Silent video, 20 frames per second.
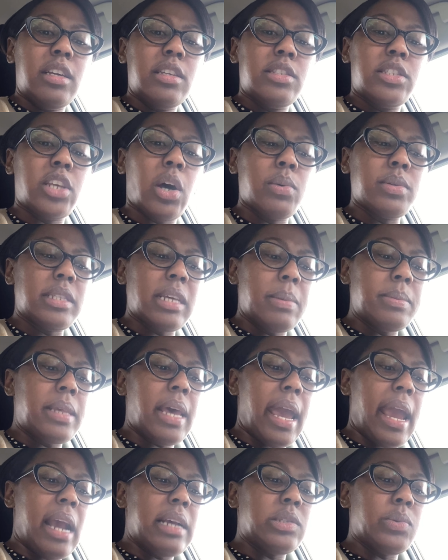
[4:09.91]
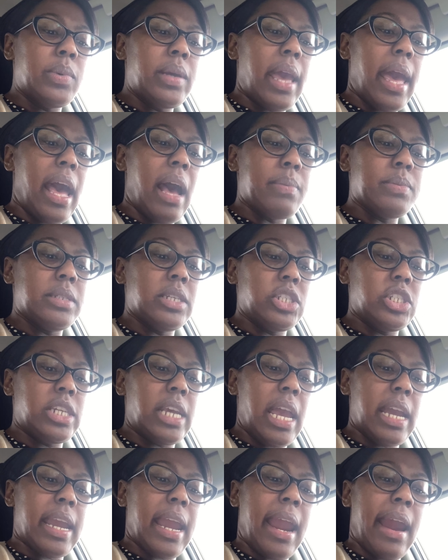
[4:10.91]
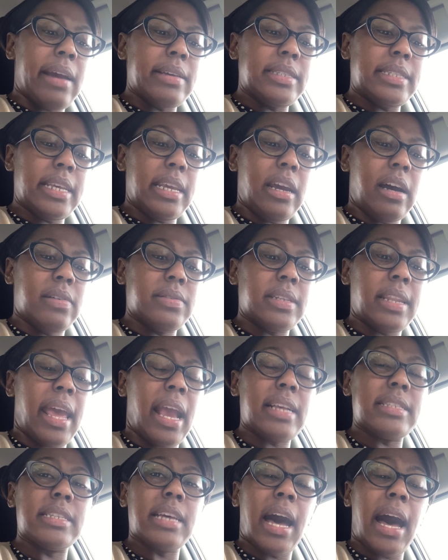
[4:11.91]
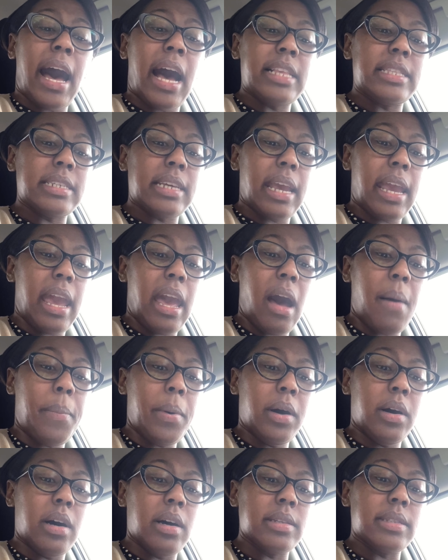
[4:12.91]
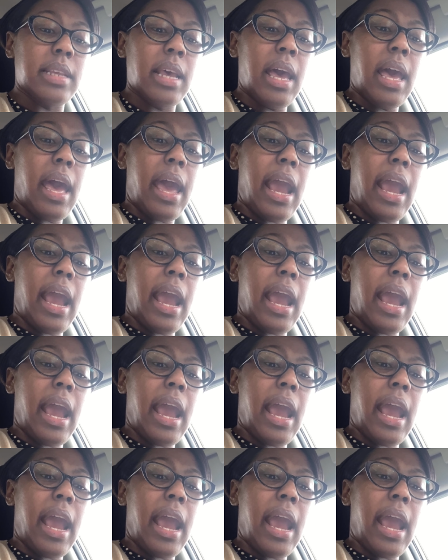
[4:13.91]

So sometimes we have to check ourselves and ask God to help us